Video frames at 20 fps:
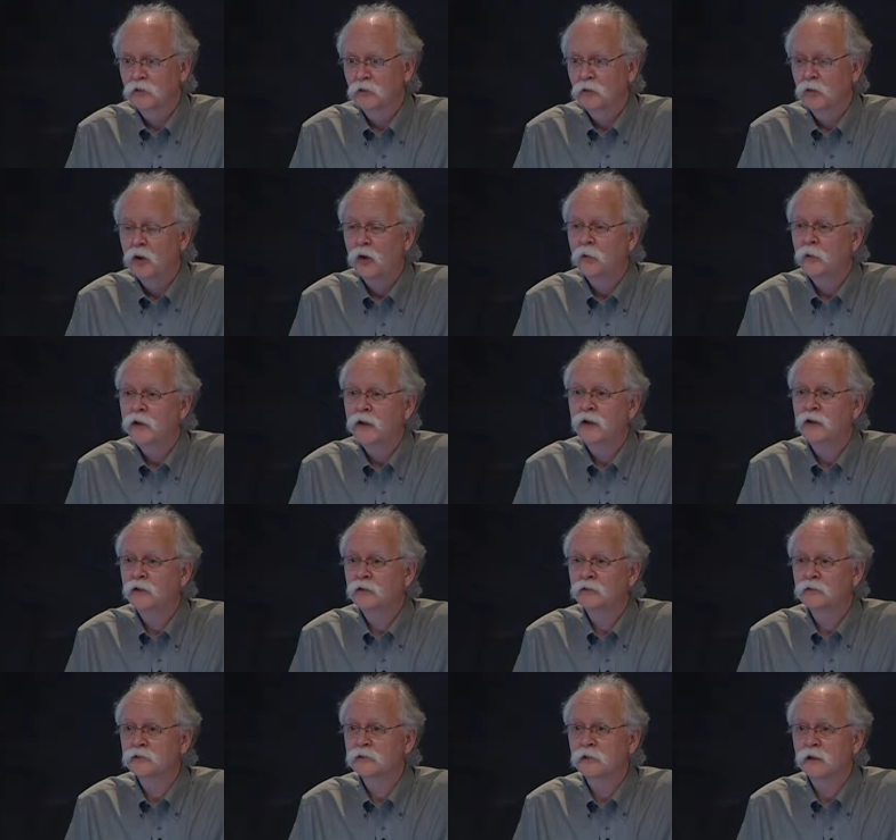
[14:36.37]
all we need to
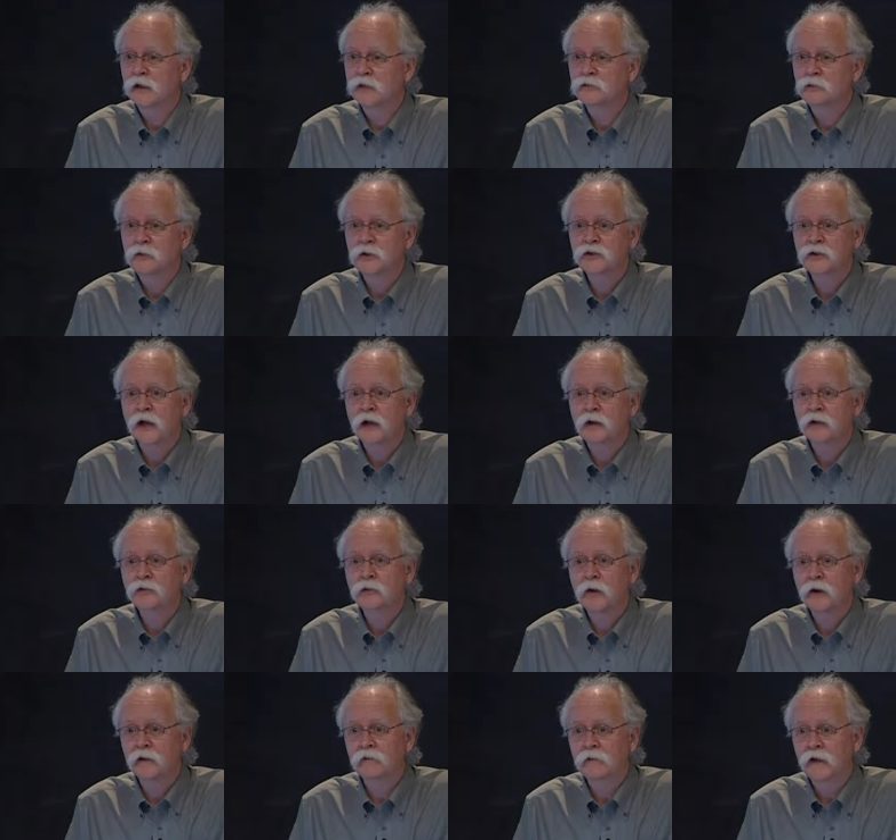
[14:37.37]
do is guess which out of
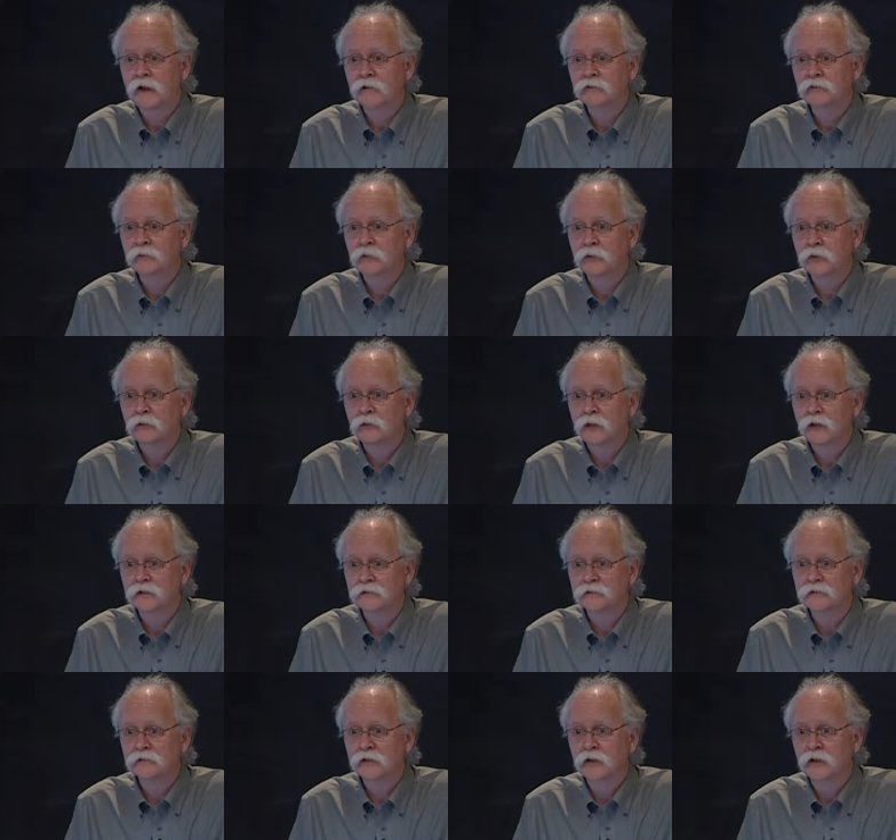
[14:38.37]
20,000 proteins
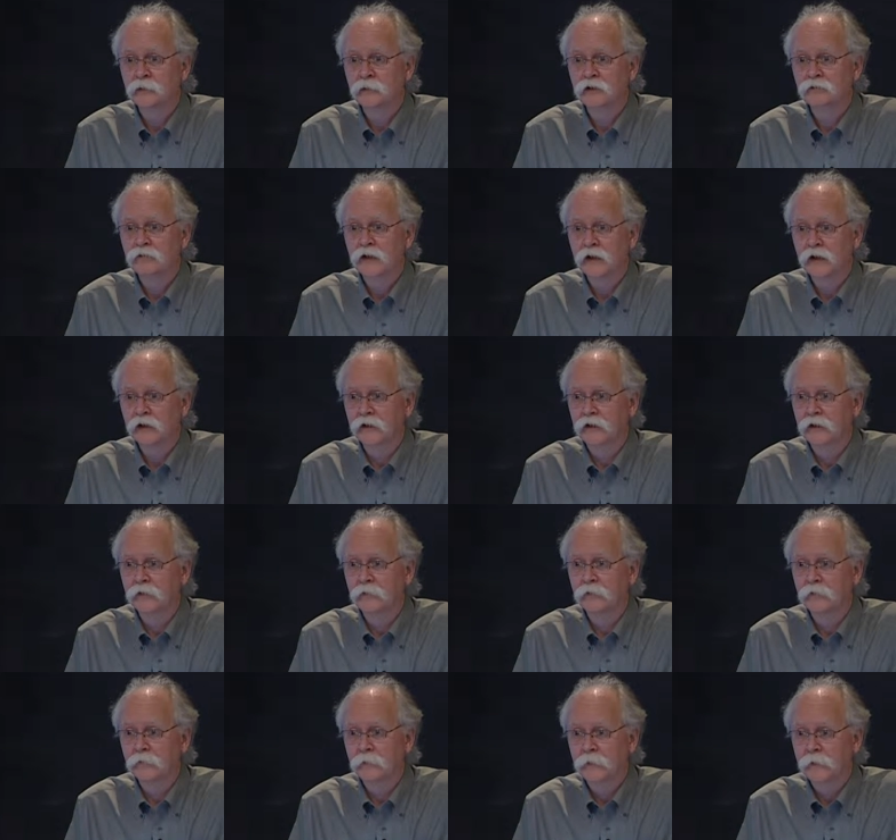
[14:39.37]
is going to be
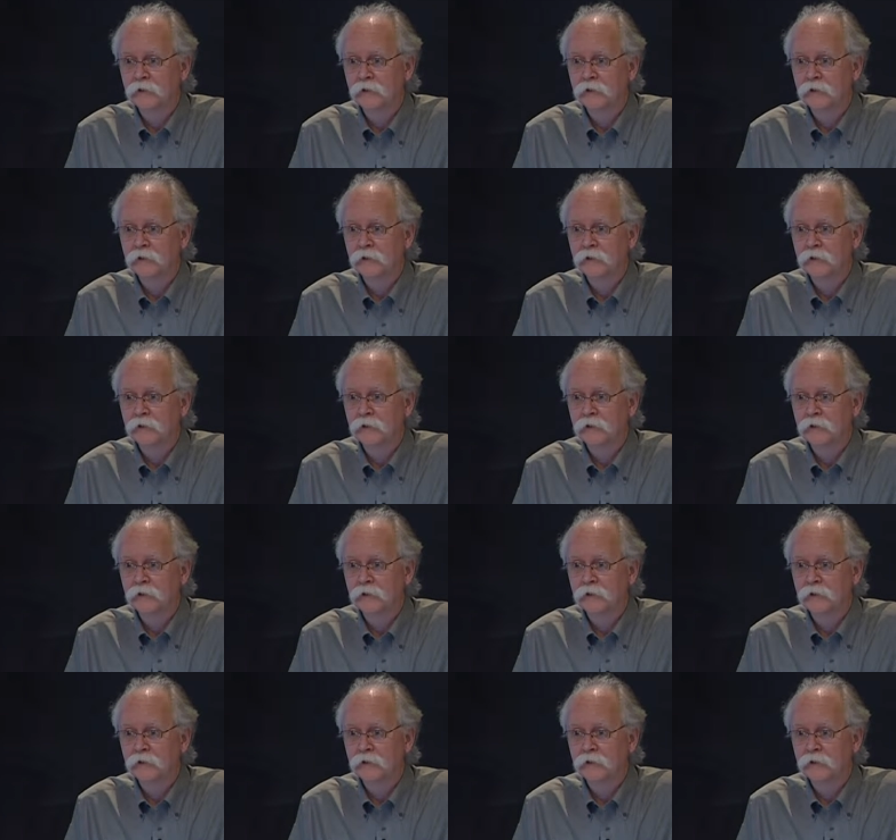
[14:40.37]
validatable